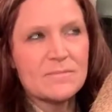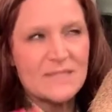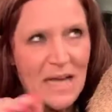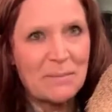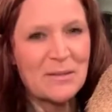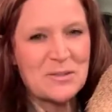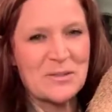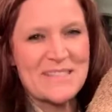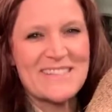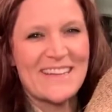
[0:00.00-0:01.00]
time
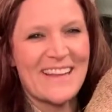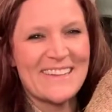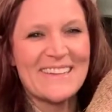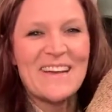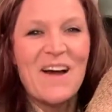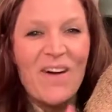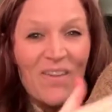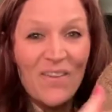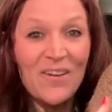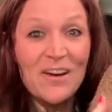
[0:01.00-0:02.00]
outdoors together,
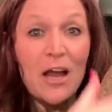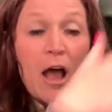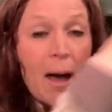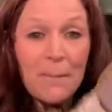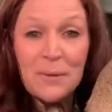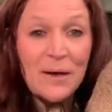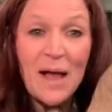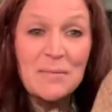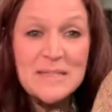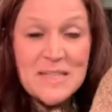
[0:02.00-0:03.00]
or a
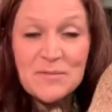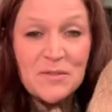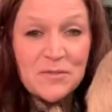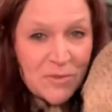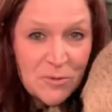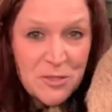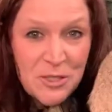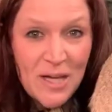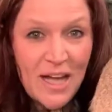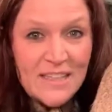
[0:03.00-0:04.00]
promise of a
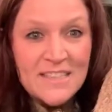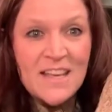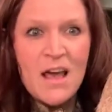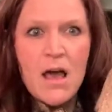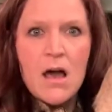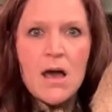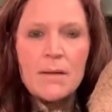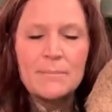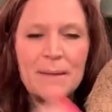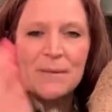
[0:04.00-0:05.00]
future hunt.
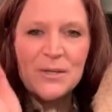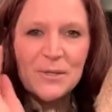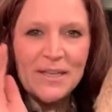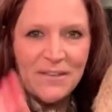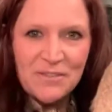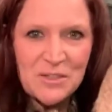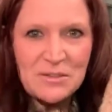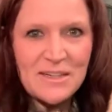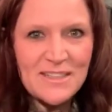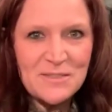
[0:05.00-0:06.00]
Maybe you're giving her
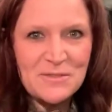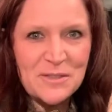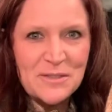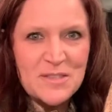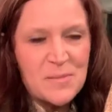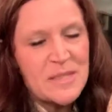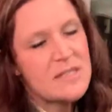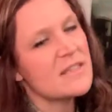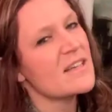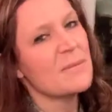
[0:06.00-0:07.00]
a hunt for
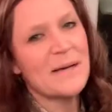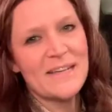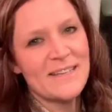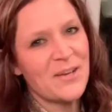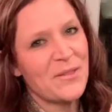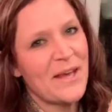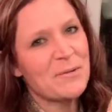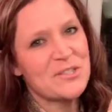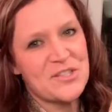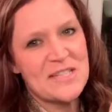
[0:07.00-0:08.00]
Christmas. Come on, now that
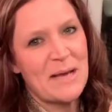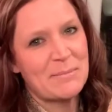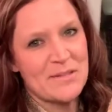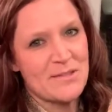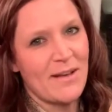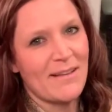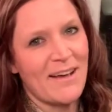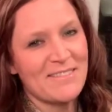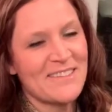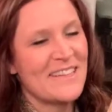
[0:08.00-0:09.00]
would just top this all off.